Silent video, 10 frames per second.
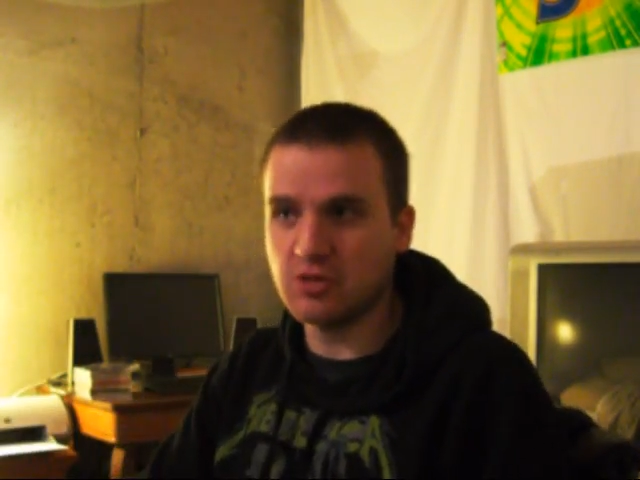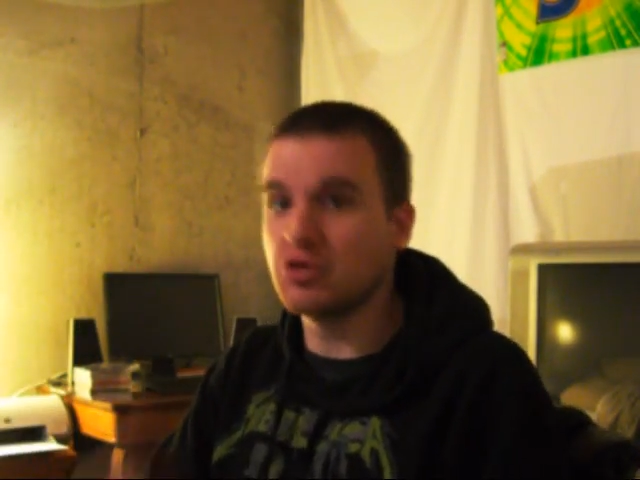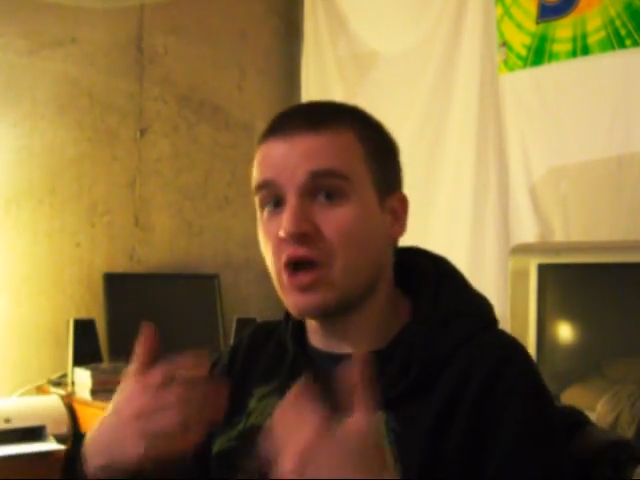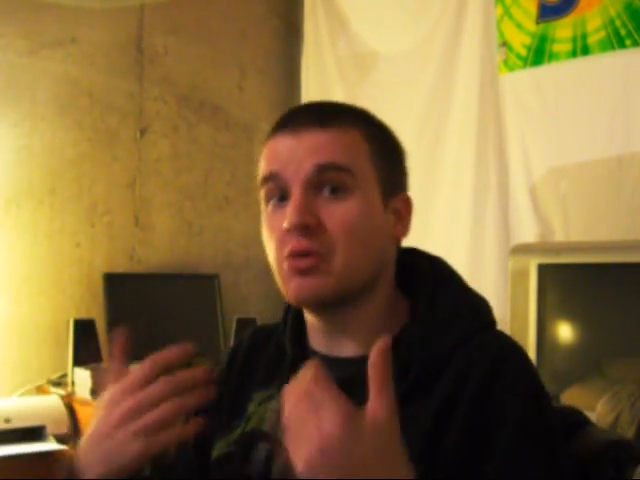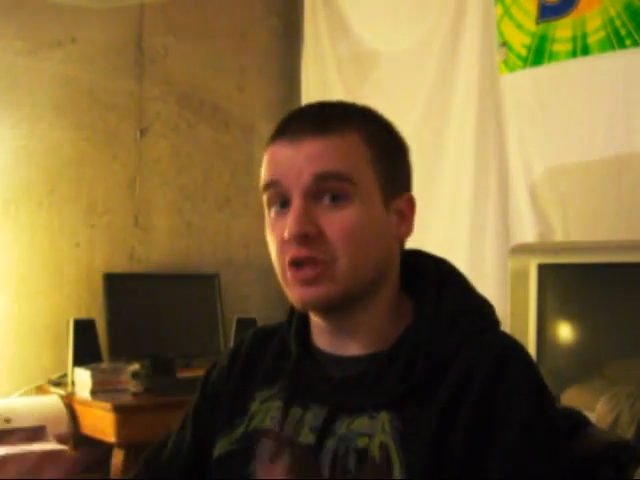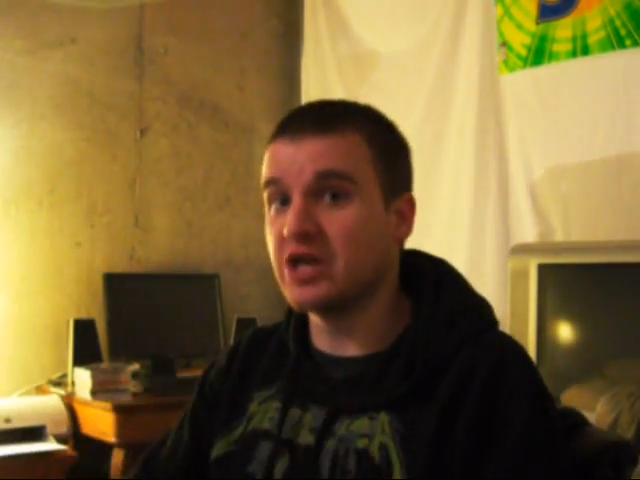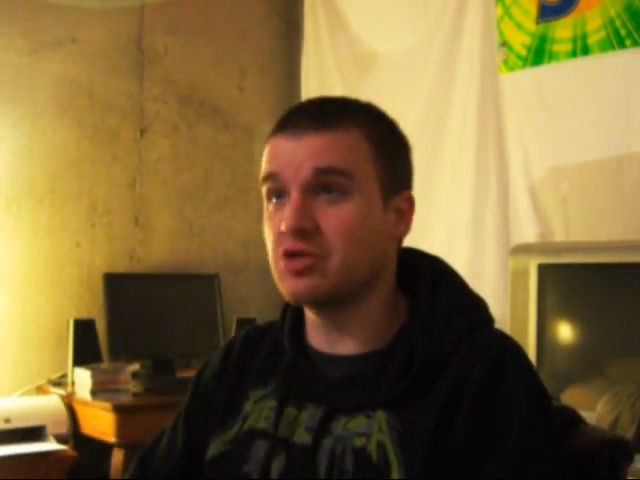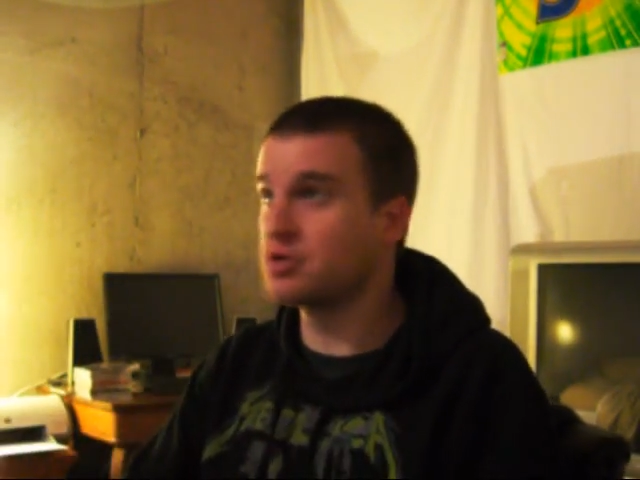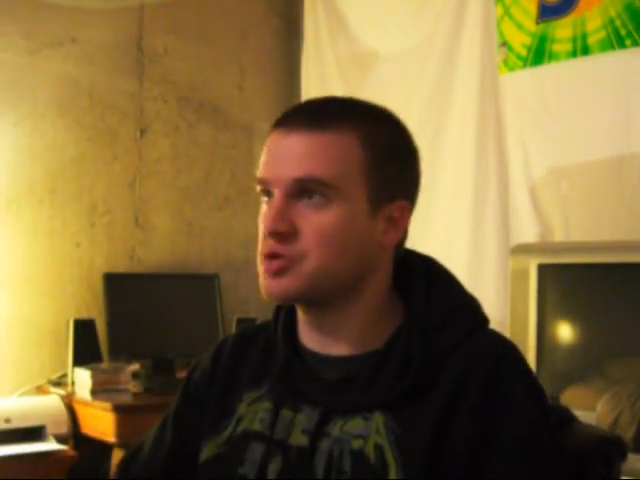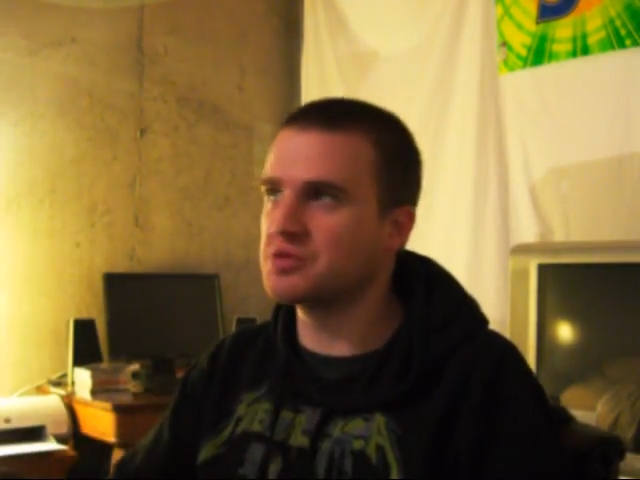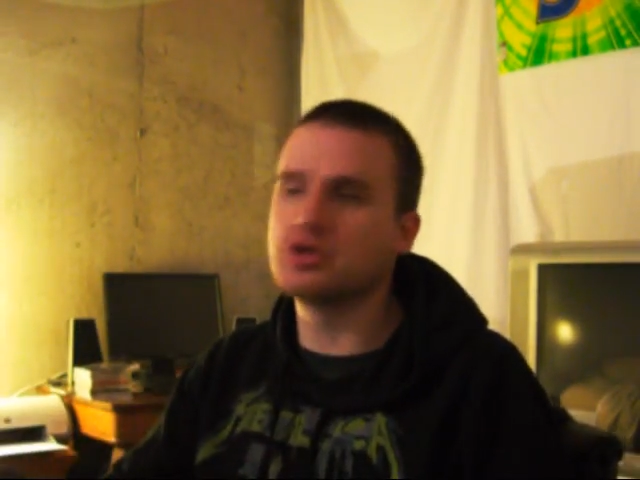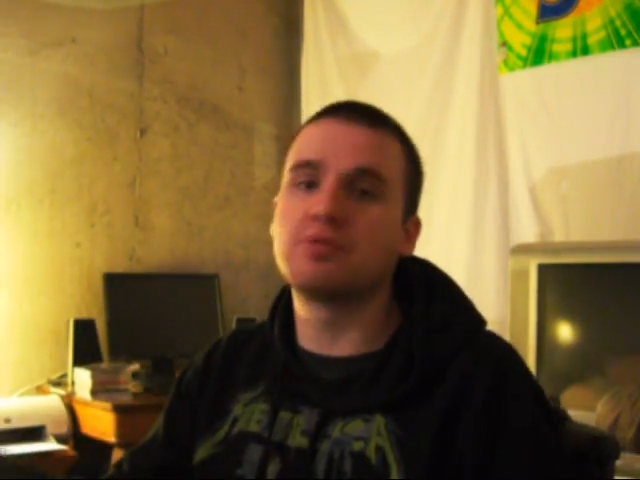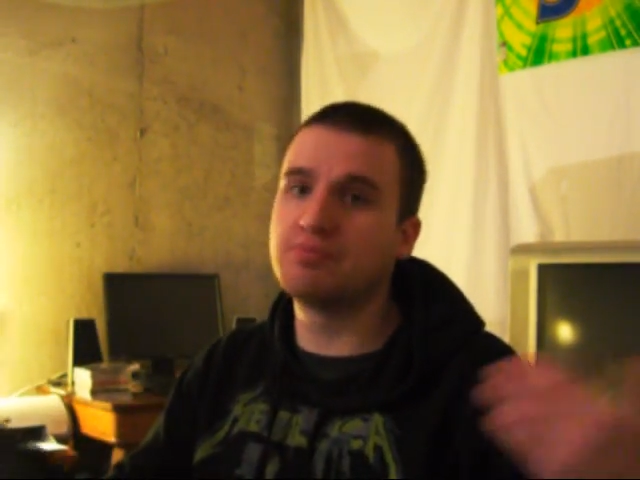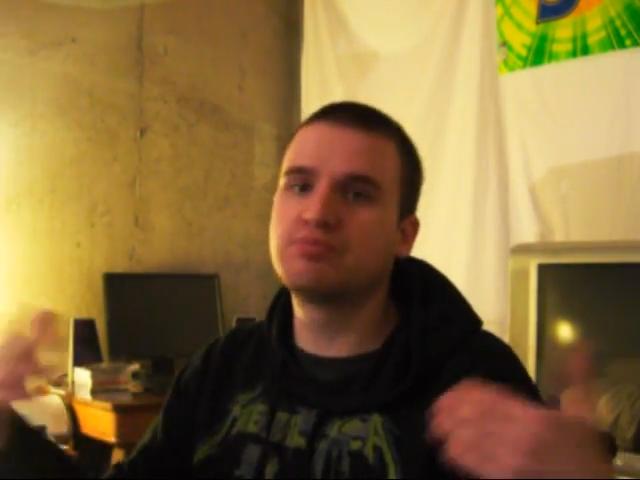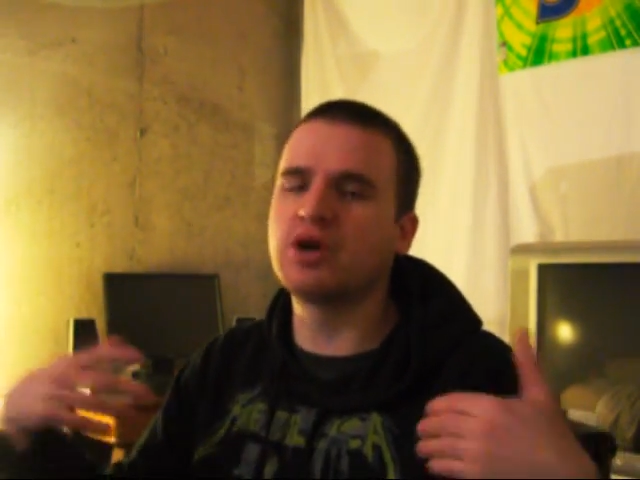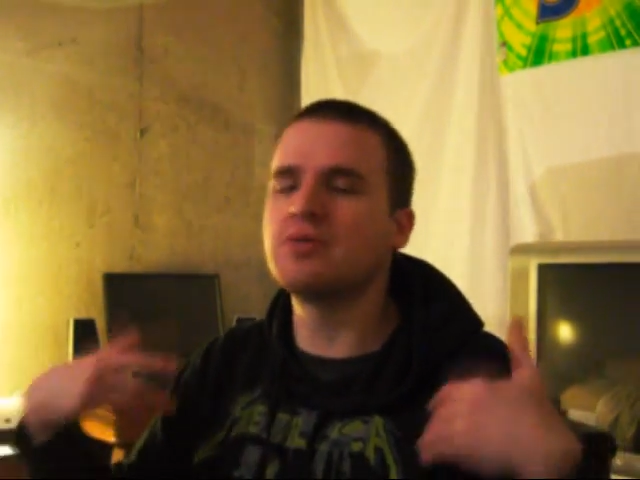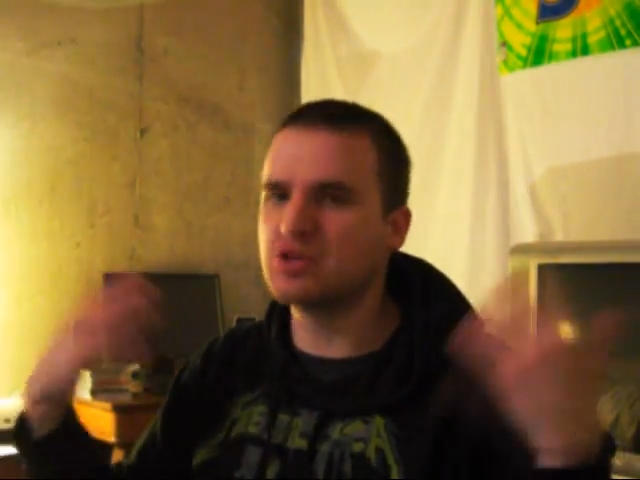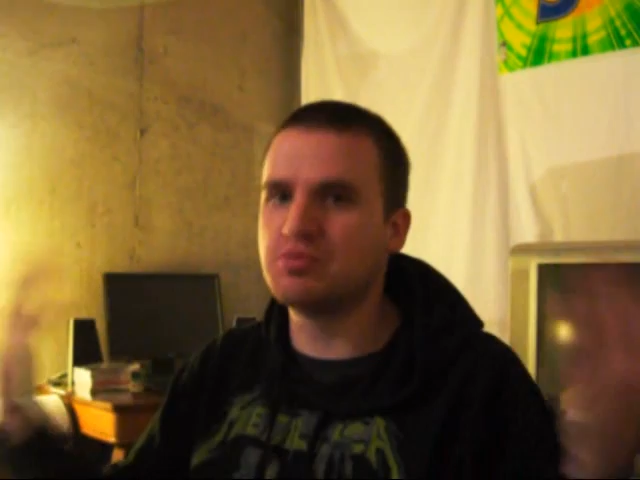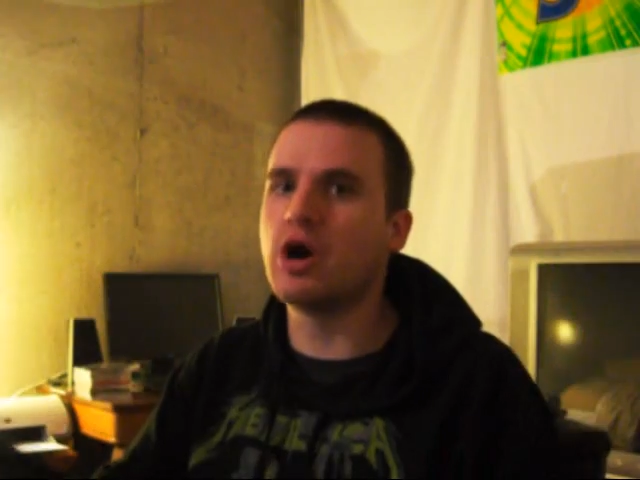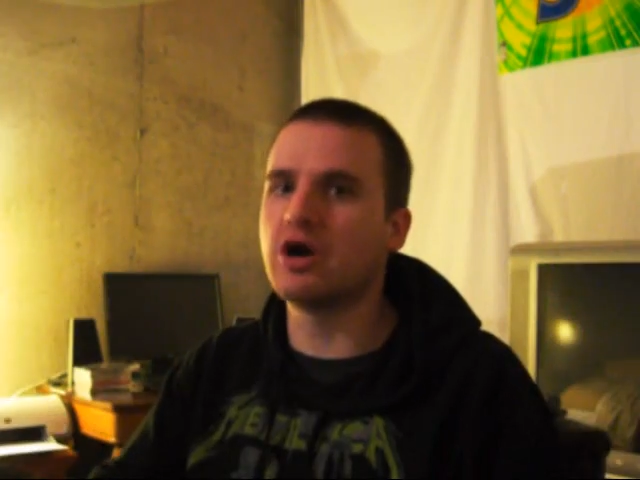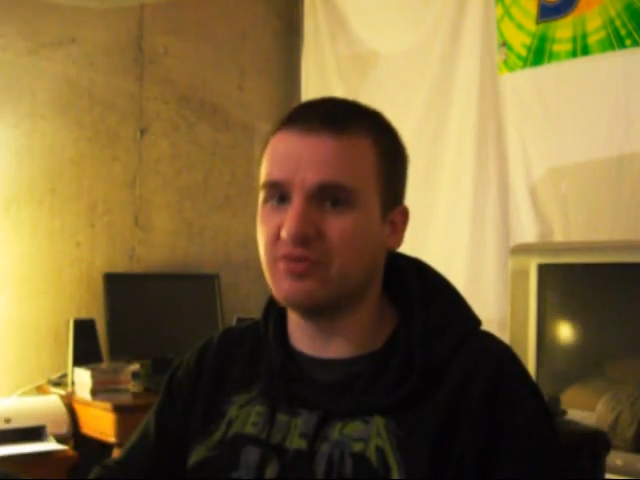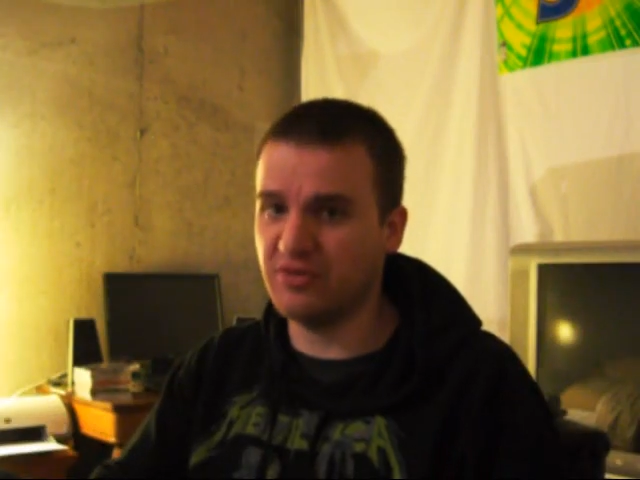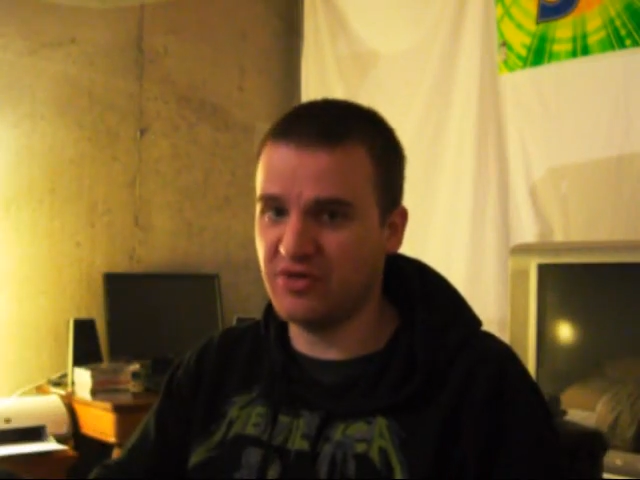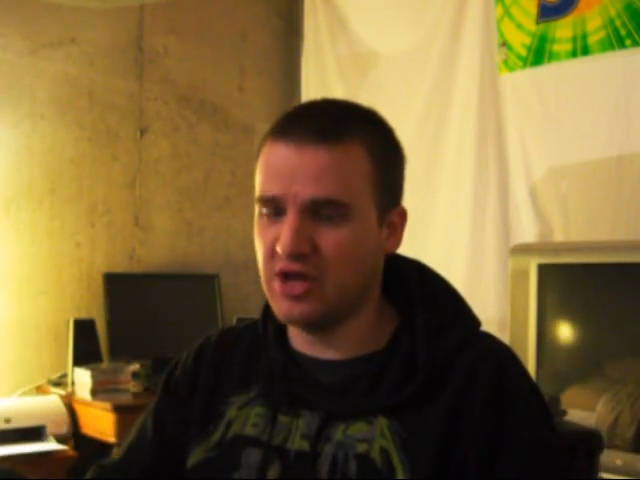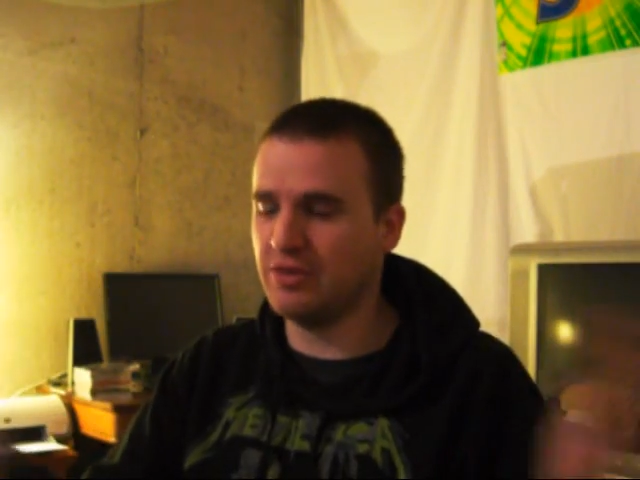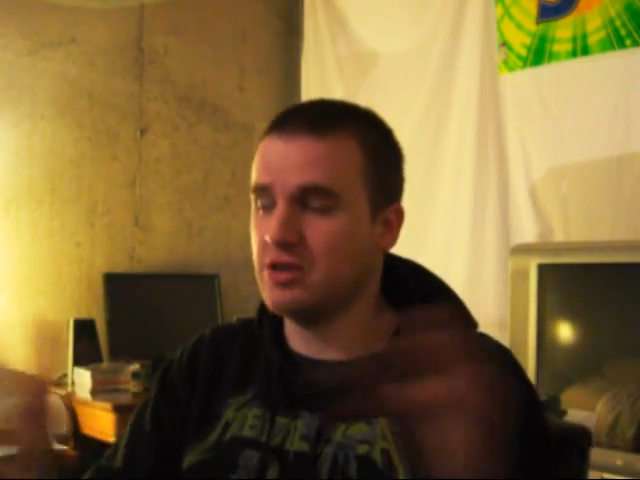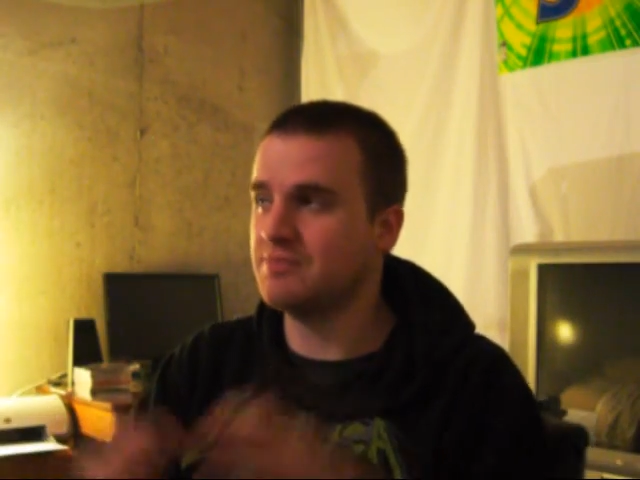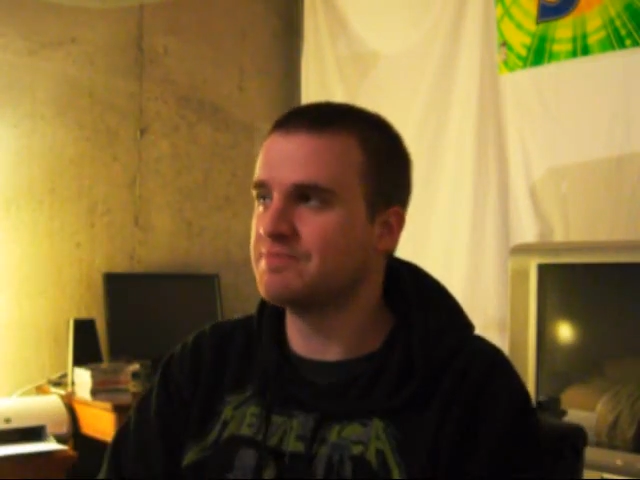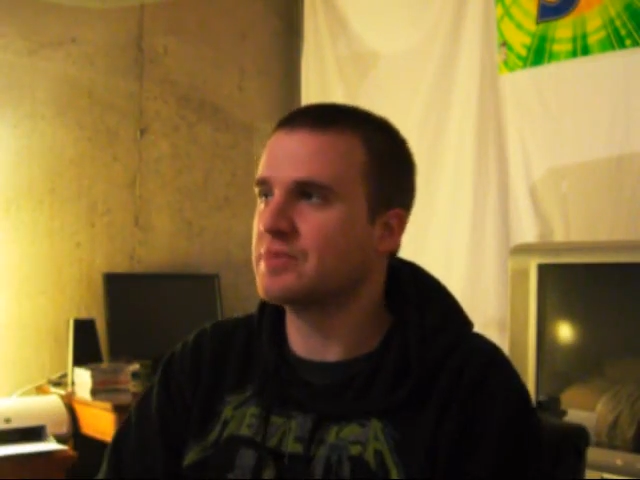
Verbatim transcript: They're not related to us, but they're pretty much part of the family.